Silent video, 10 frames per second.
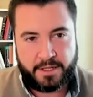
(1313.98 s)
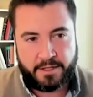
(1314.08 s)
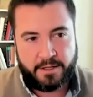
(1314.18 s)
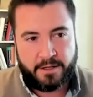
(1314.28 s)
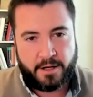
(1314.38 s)

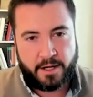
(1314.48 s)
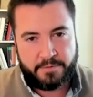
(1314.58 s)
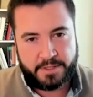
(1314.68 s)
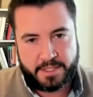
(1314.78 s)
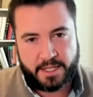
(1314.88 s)
the
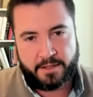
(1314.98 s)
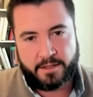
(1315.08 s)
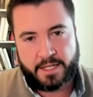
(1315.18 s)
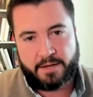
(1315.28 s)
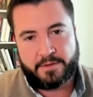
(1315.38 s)
office
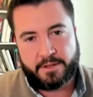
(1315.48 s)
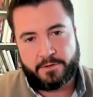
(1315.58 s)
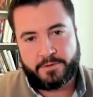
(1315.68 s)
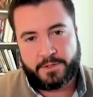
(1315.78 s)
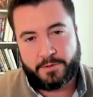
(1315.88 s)
that gave the
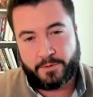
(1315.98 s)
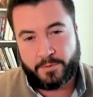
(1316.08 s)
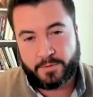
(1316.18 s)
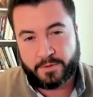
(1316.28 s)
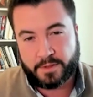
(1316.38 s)
loan
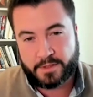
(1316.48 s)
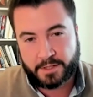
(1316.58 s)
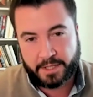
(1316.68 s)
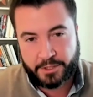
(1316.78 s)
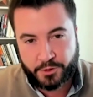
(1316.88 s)
to
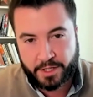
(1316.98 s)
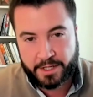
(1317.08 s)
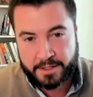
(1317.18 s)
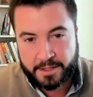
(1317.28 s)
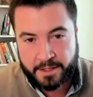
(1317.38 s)

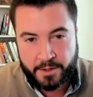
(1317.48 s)
Solyndra,